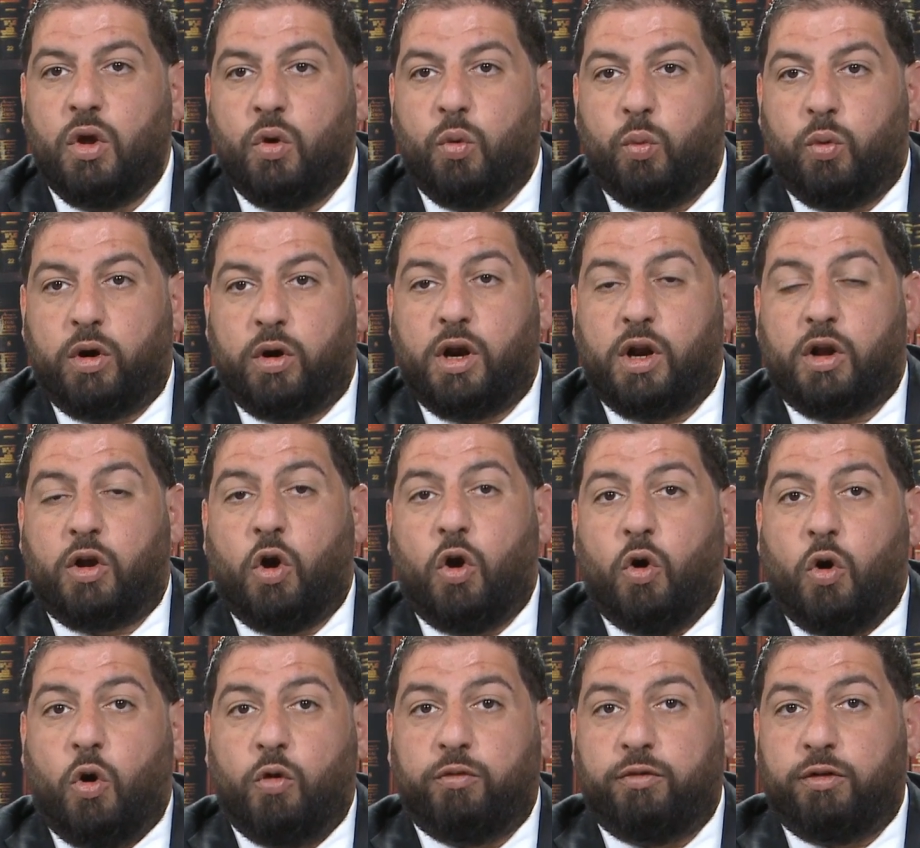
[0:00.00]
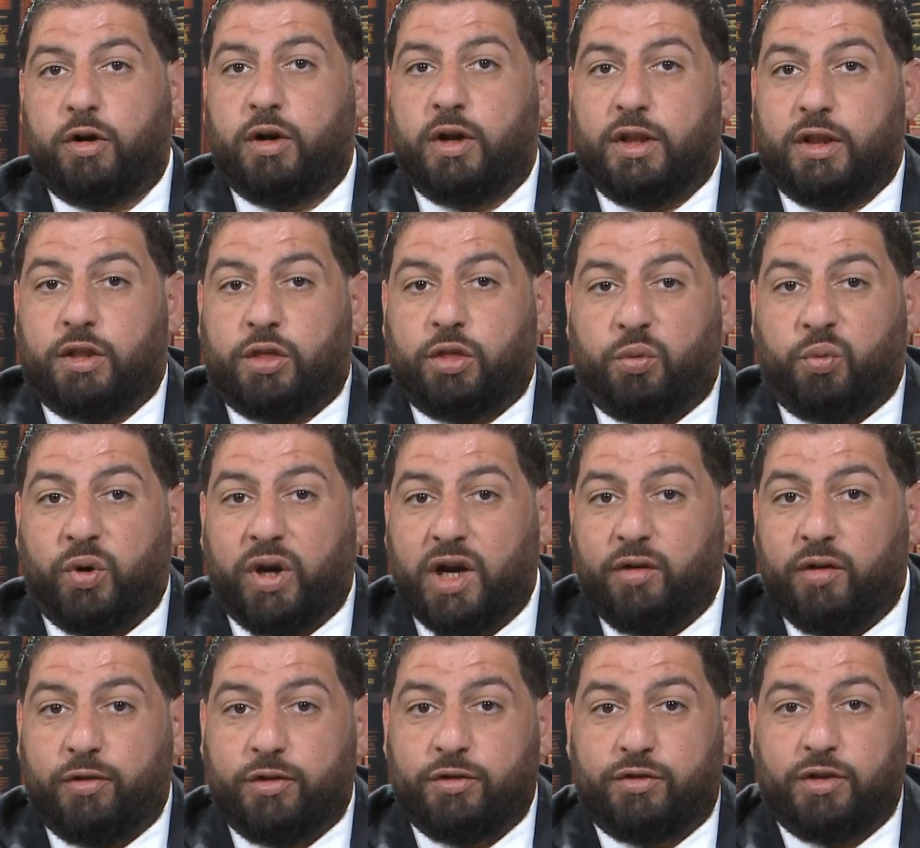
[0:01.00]
We're going to go over in three
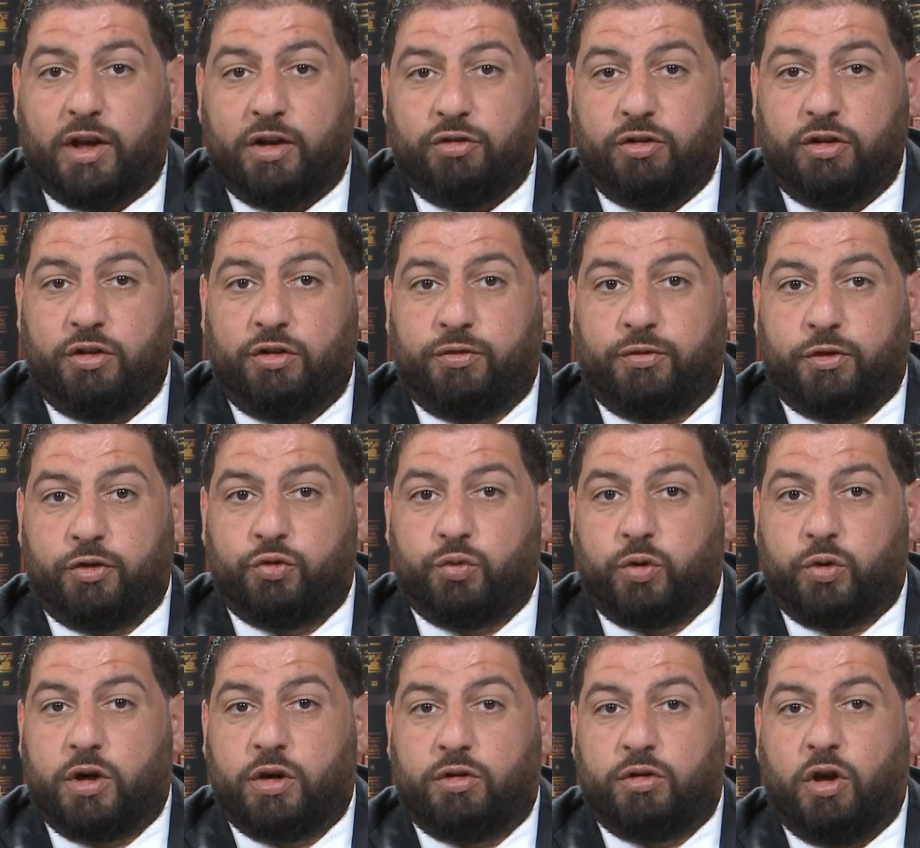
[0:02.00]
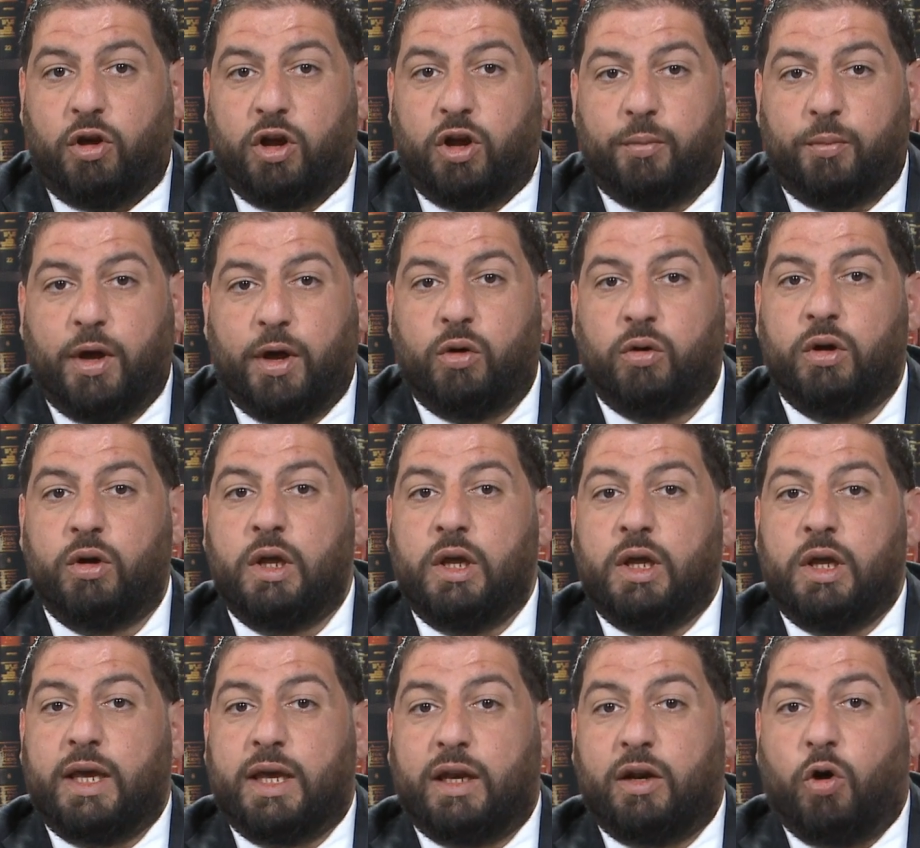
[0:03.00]
different sections. First, we're going to talk about
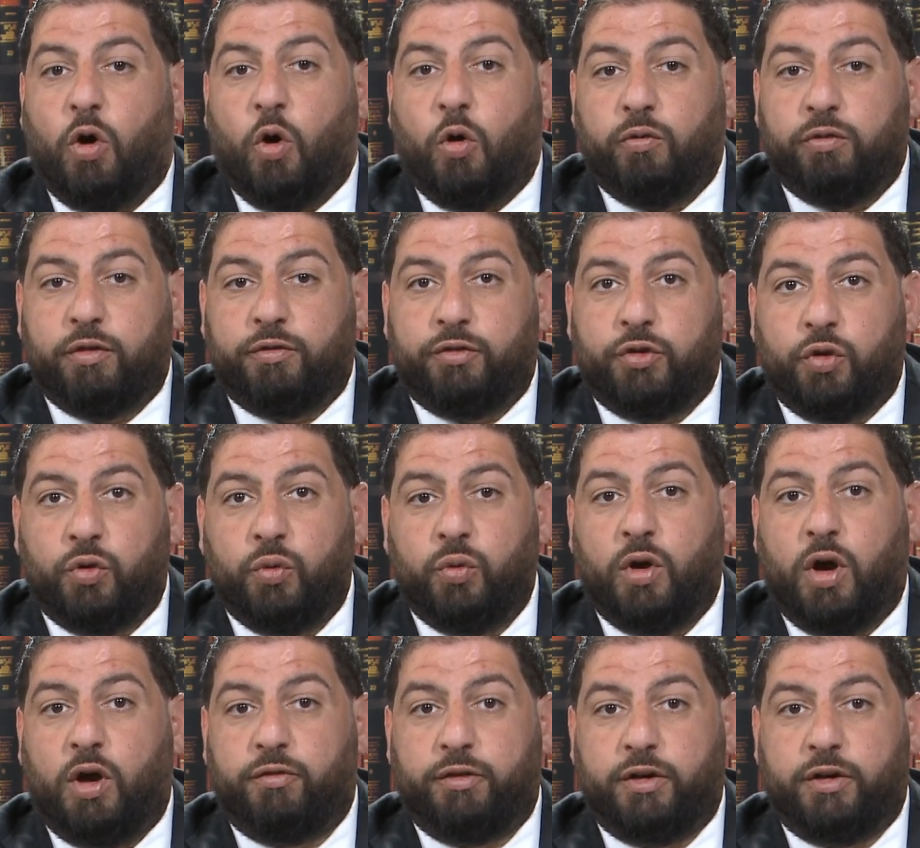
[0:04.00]
an overview of